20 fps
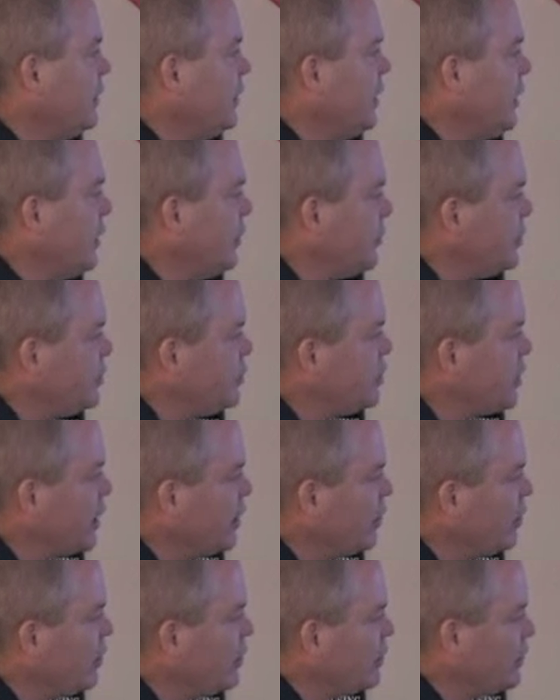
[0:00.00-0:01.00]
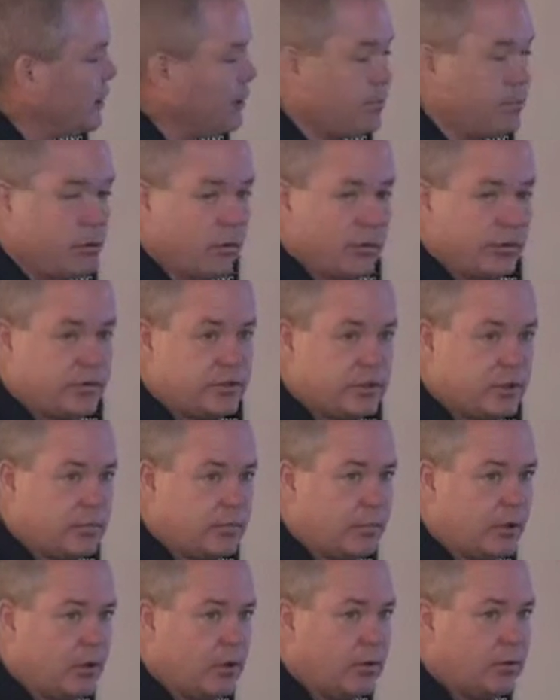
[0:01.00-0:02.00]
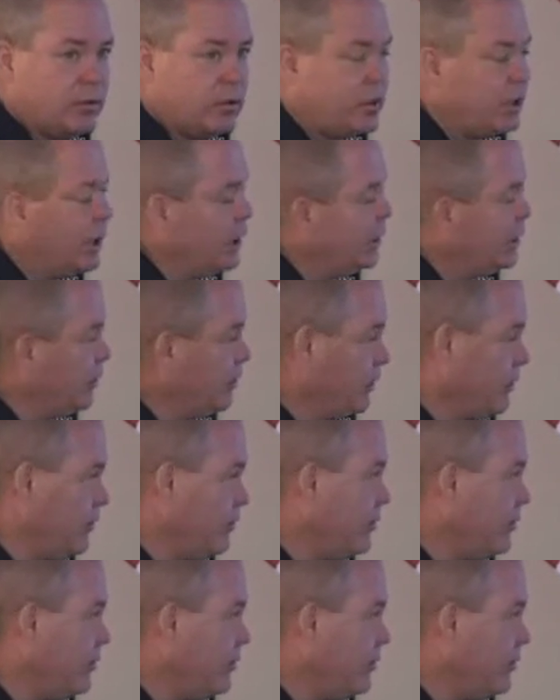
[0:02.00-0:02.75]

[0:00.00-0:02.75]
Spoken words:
and we shot all the endpoints of the bone. You end up with a